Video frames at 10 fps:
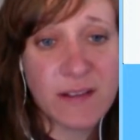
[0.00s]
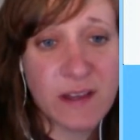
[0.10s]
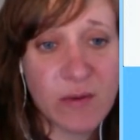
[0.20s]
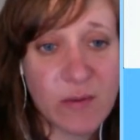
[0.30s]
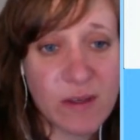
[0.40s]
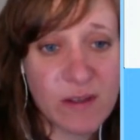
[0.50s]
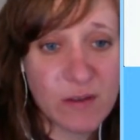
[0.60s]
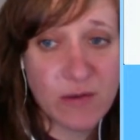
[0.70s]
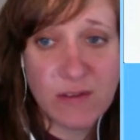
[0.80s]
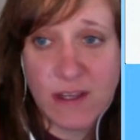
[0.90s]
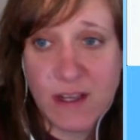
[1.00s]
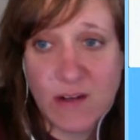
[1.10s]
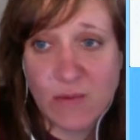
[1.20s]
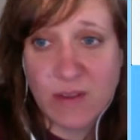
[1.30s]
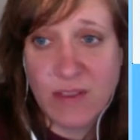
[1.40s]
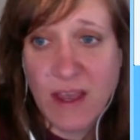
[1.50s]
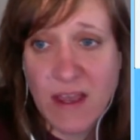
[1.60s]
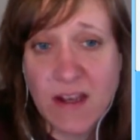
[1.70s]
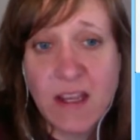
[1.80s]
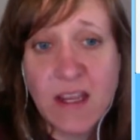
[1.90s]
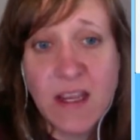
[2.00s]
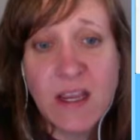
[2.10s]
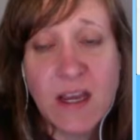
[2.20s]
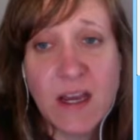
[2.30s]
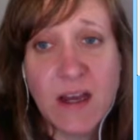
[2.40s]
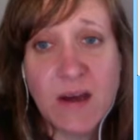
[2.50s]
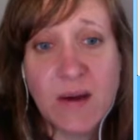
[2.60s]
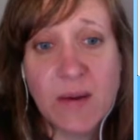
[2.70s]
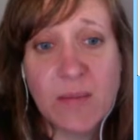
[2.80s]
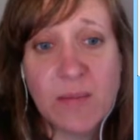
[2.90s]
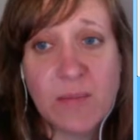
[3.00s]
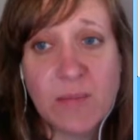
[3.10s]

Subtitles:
that would be associated with that. Um,